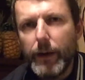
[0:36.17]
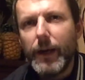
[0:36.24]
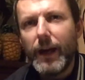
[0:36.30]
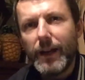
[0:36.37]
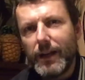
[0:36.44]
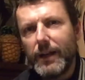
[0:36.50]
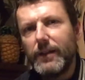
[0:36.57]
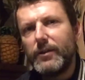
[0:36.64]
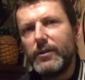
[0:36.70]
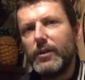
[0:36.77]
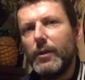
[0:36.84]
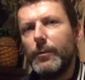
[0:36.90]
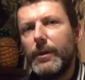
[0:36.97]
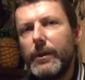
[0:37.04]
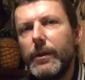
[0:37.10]
at least
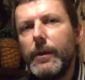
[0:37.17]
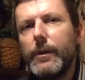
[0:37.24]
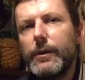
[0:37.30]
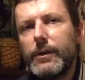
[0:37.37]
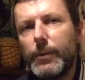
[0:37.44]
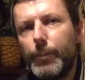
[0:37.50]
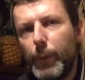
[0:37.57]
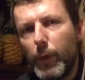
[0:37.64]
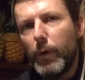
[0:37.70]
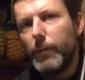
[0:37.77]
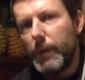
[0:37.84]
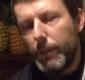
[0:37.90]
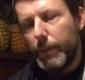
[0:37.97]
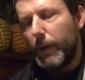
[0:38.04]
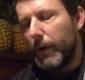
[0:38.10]
come and support
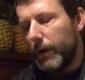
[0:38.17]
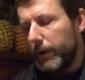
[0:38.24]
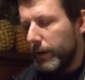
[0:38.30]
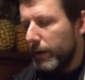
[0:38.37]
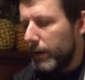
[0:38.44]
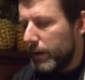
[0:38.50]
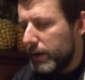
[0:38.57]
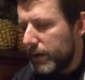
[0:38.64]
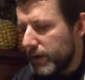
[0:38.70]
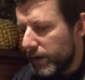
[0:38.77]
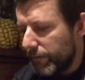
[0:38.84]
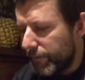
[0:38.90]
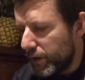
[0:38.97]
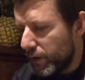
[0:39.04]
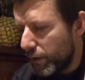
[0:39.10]
me by
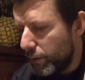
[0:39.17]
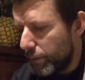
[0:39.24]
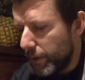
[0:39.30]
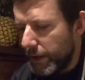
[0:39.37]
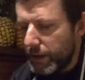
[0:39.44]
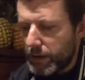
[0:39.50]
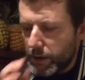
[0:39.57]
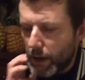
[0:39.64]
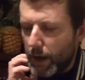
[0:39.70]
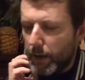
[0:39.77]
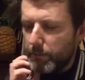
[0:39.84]
listening for 2 minutes.